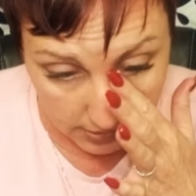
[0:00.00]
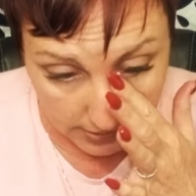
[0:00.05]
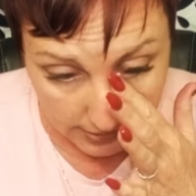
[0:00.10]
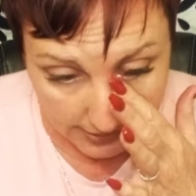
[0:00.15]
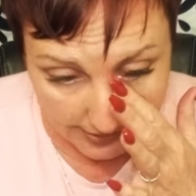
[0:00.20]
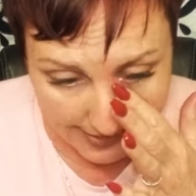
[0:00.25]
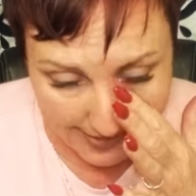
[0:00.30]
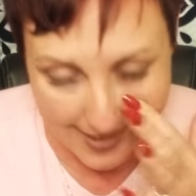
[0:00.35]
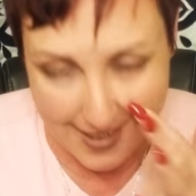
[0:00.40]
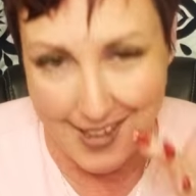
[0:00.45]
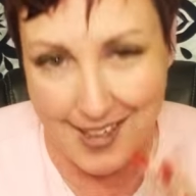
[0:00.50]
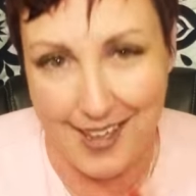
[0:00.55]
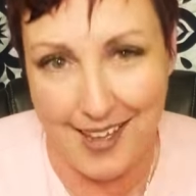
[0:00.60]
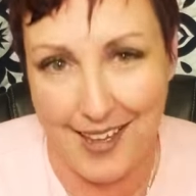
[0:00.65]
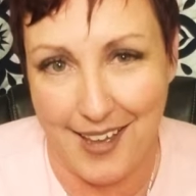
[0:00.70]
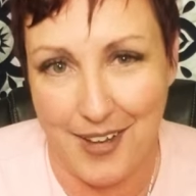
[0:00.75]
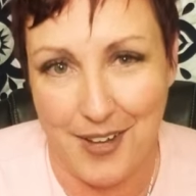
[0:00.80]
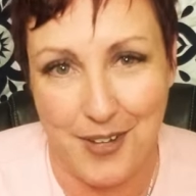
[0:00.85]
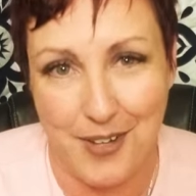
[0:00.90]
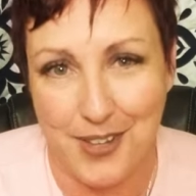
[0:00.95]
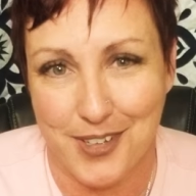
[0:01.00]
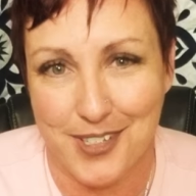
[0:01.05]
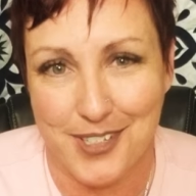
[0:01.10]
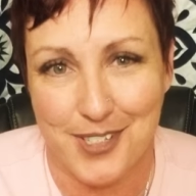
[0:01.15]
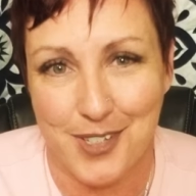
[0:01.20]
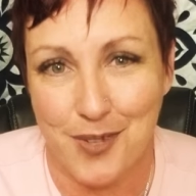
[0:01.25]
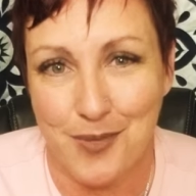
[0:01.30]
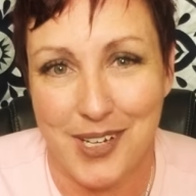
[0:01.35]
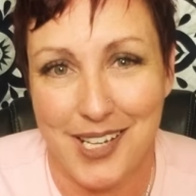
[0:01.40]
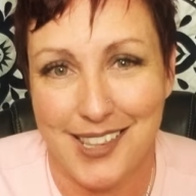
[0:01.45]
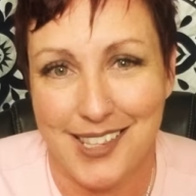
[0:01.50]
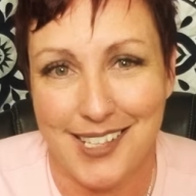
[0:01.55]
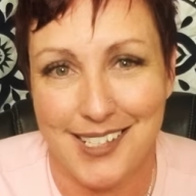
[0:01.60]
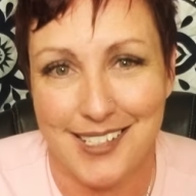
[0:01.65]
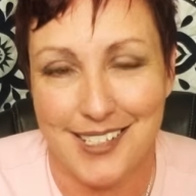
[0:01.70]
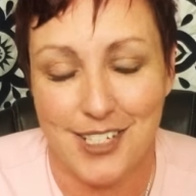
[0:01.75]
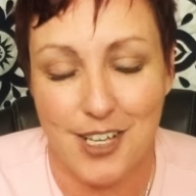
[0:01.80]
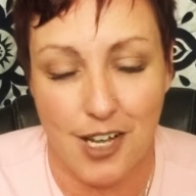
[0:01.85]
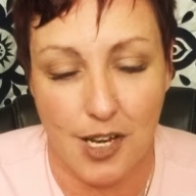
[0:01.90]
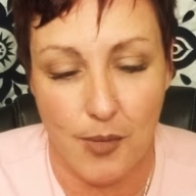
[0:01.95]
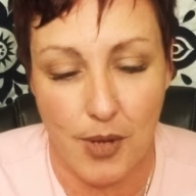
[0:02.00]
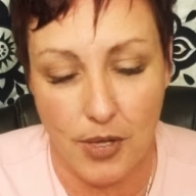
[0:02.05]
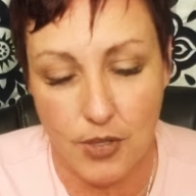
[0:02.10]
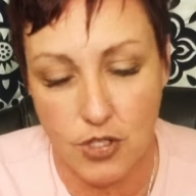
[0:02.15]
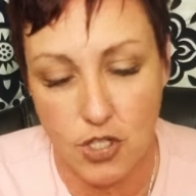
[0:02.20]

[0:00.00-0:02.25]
yeah, well, there's so many things to talk about.